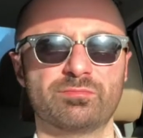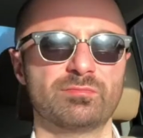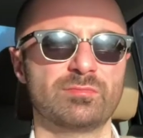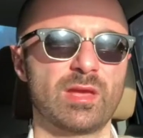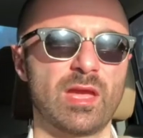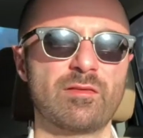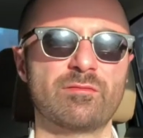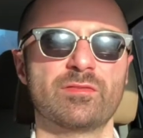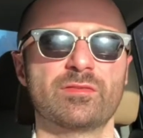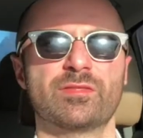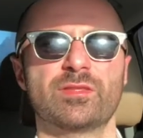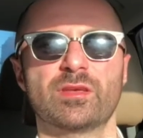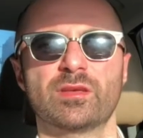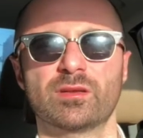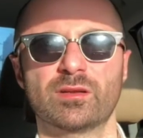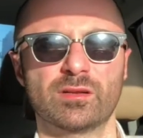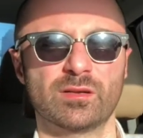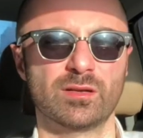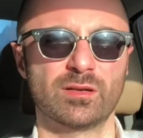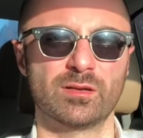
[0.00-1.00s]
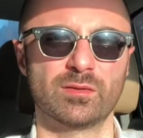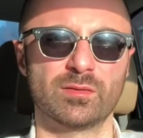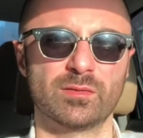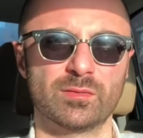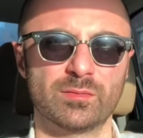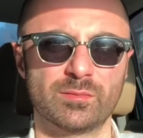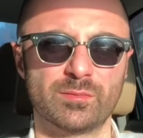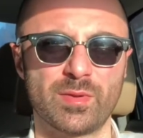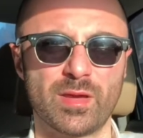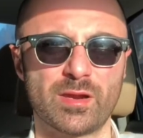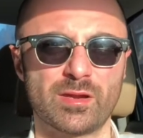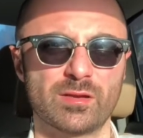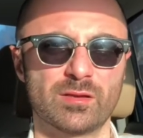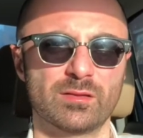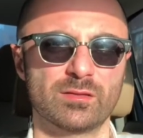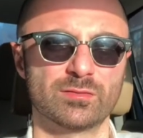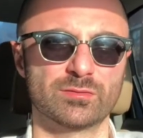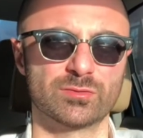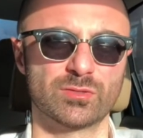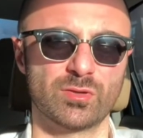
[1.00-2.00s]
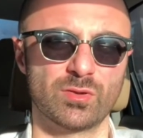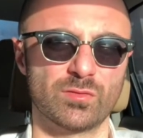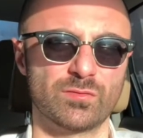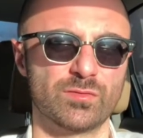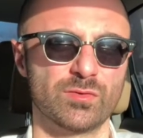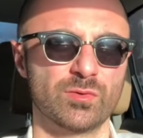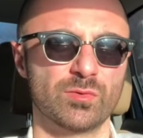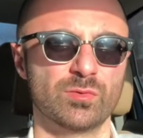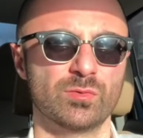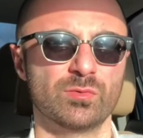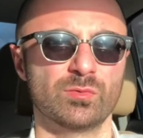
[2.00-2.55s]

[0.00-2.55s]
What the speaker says: everything better. So if you